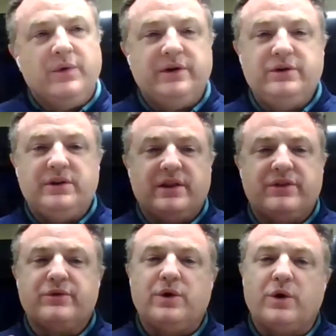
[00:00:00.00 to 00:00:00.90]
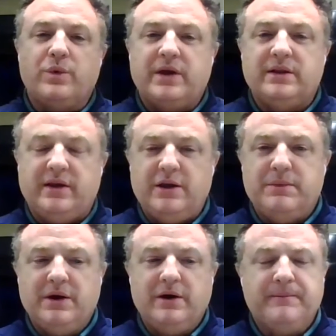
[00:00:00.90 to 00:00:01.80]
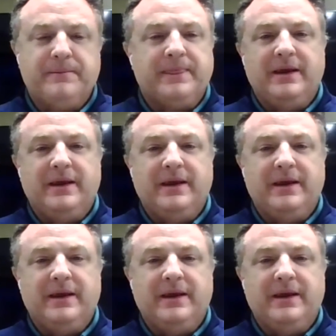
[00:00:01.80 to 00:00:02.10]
We do that through our weekly email,